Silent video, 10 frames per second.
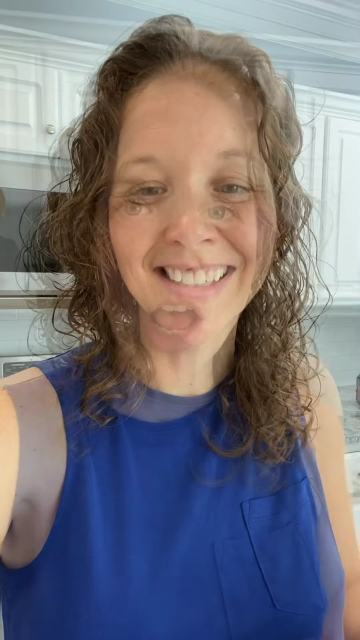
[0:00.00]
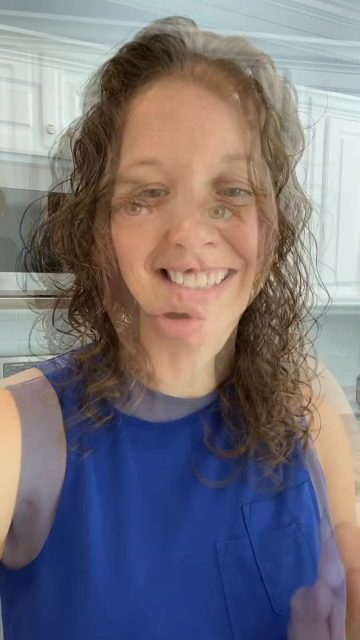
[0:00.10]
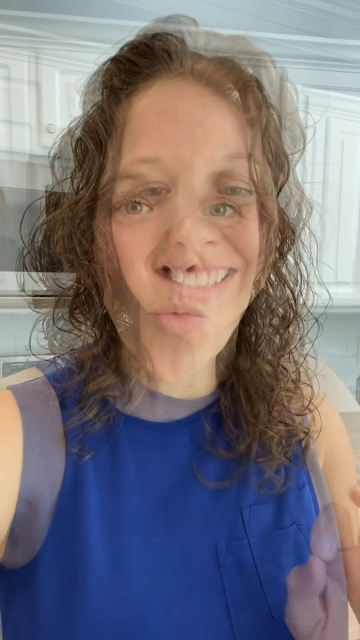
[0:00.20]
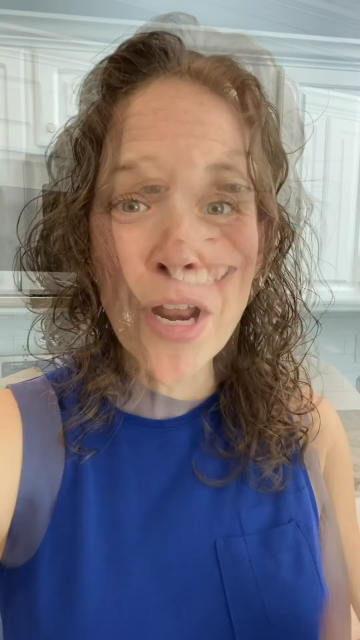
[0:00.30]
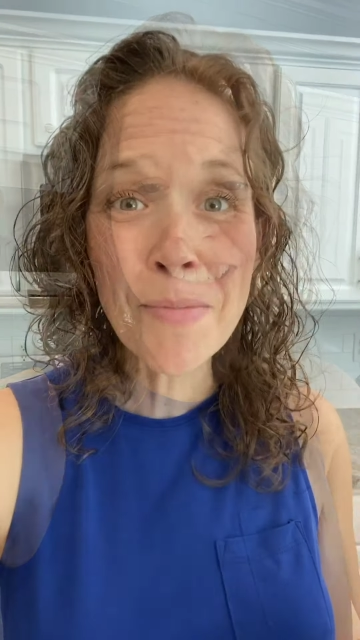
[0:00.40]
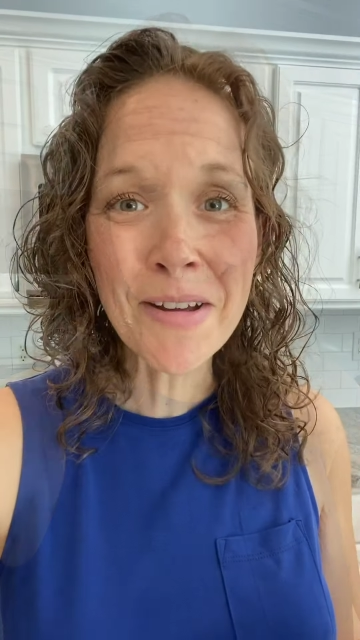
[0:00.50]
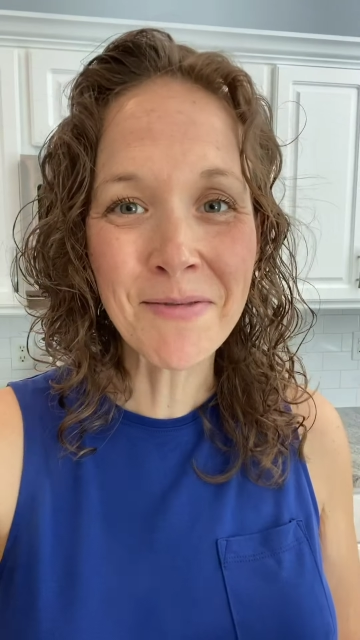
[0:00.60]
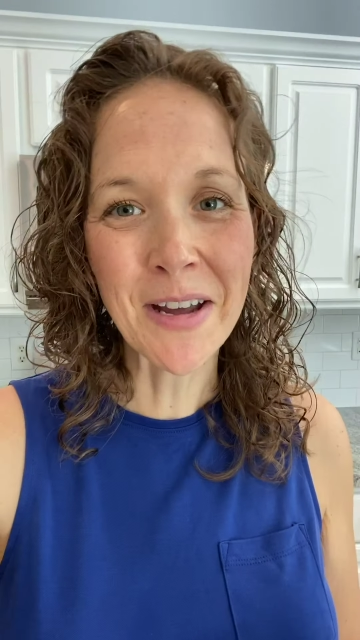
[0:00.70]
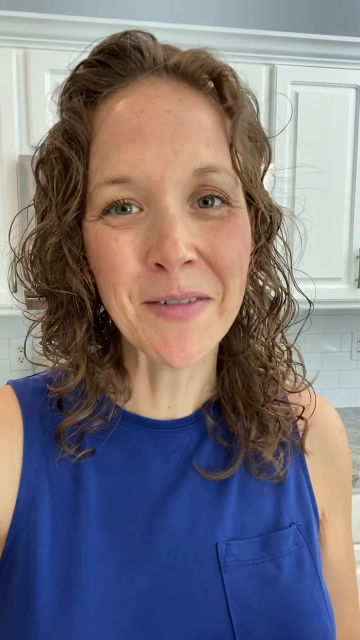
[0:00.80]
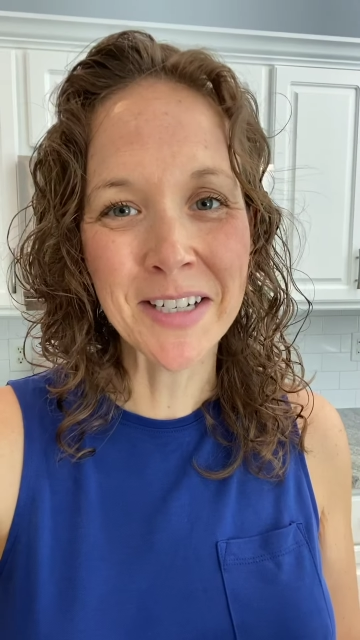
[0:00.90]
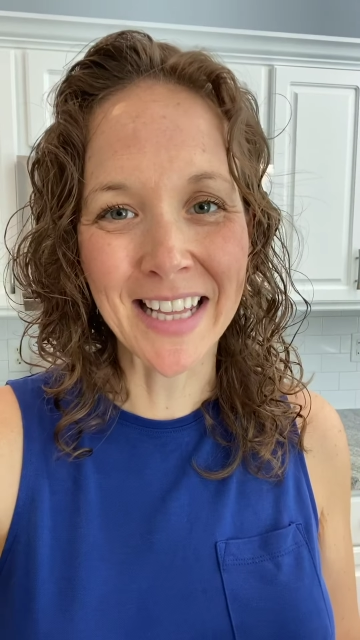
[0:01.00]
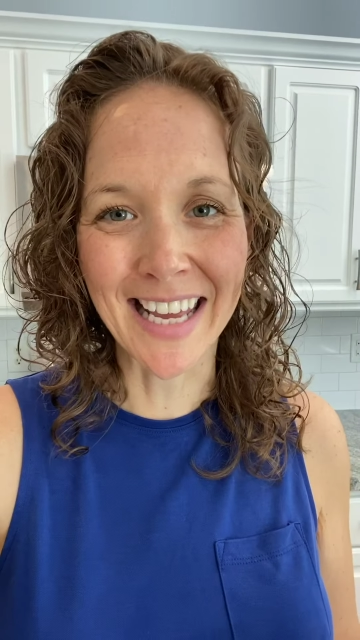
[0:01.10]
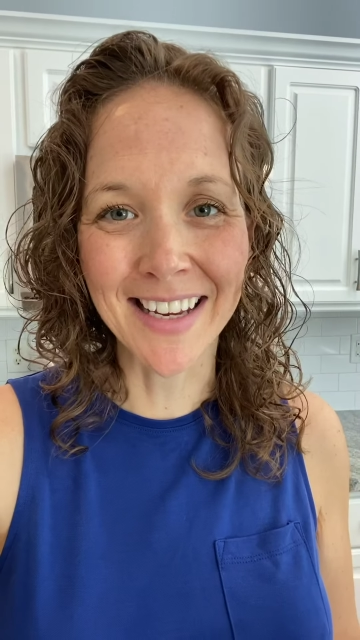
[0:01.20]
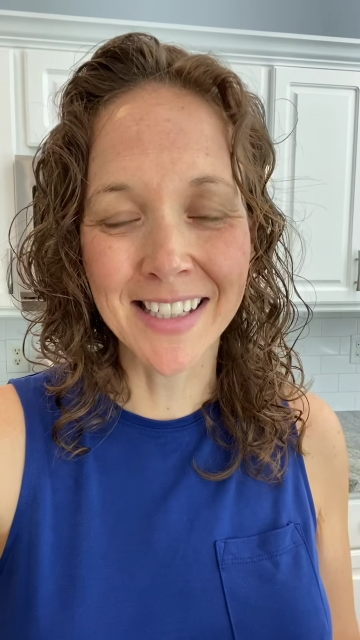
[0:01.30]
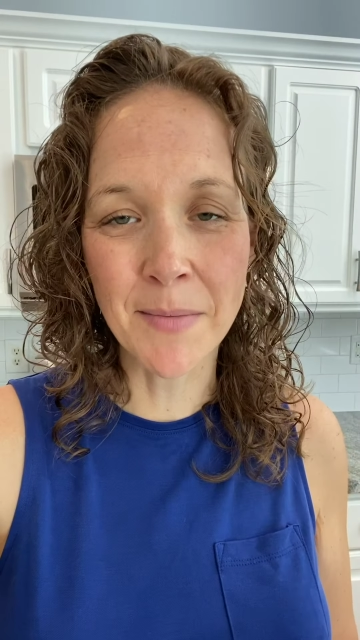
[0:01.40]
One of my favorite
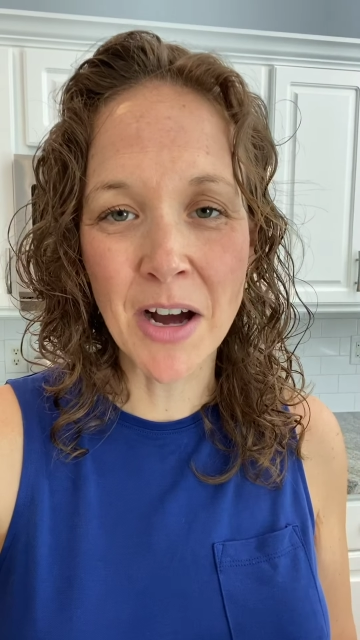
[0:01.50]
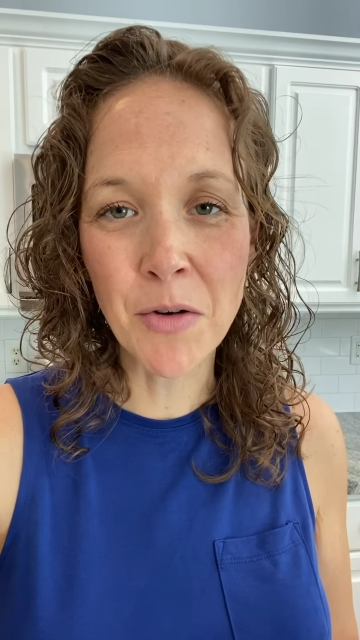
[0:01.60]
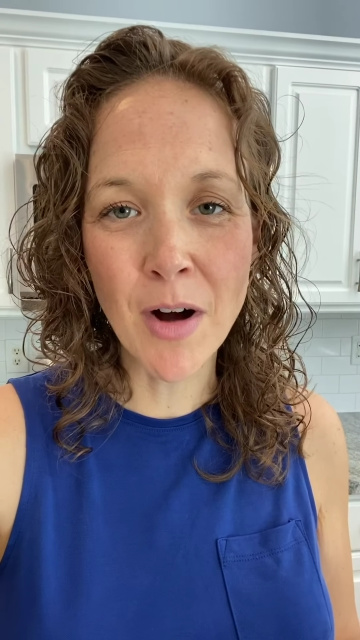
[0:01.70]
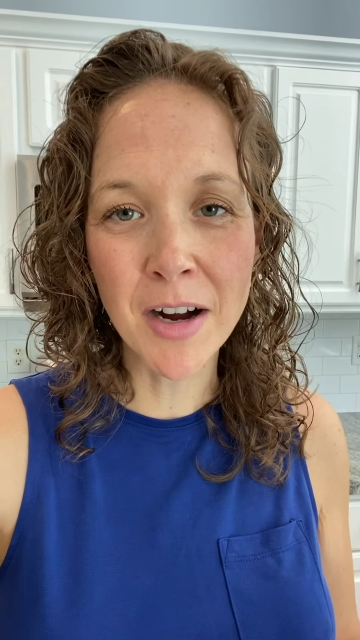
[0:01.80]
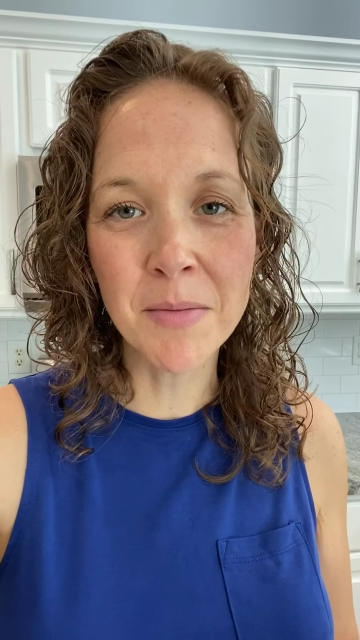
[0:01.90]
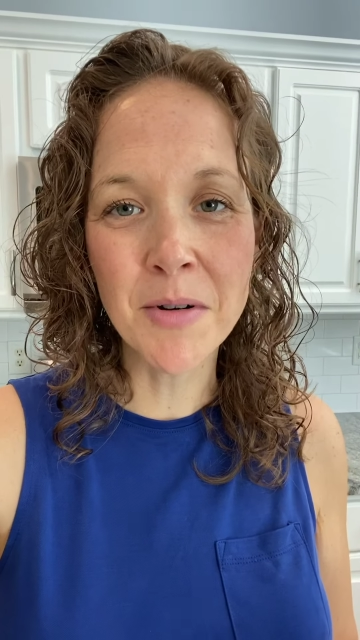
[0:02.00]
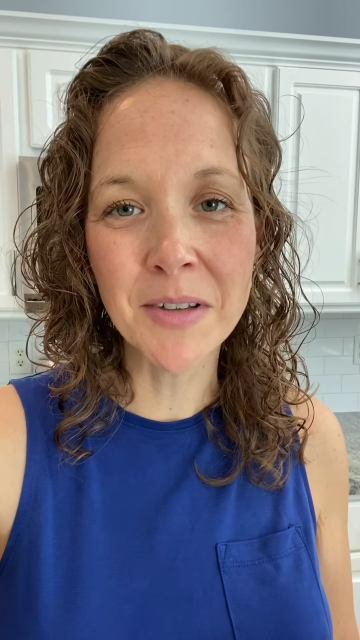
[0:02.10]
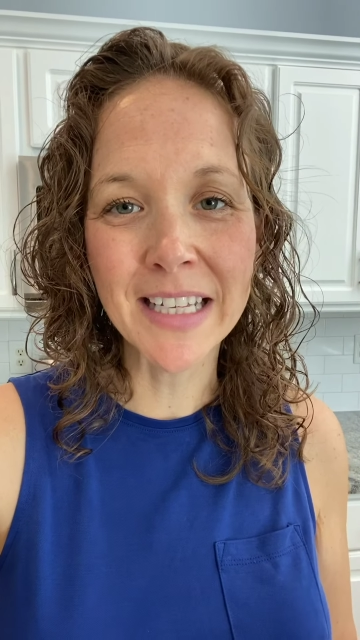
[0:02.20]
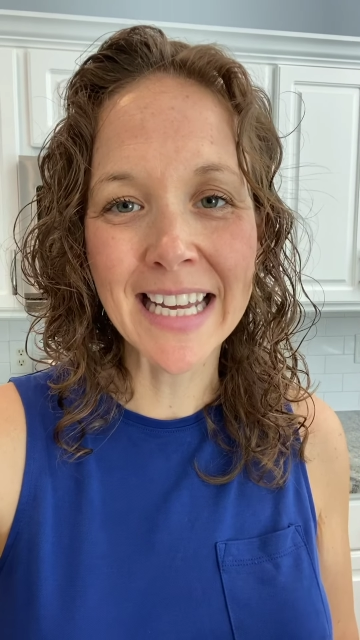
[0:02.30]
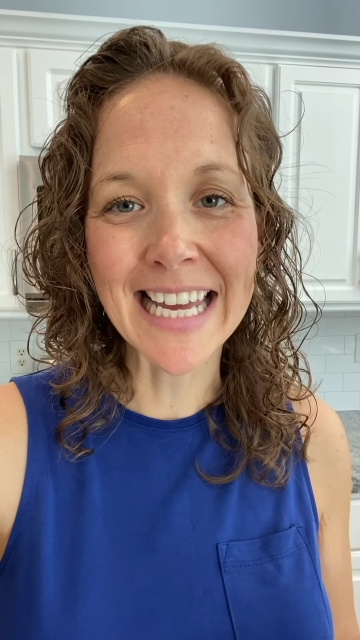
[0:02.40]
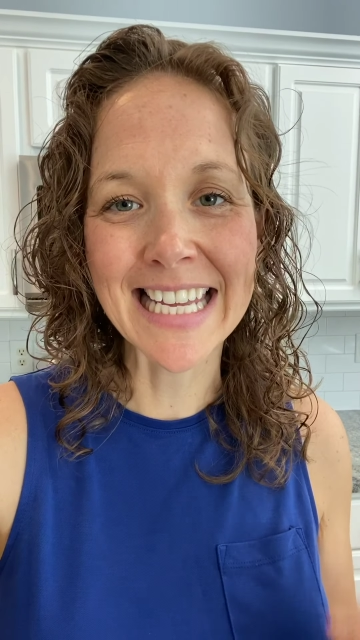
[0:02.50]
things about guacamole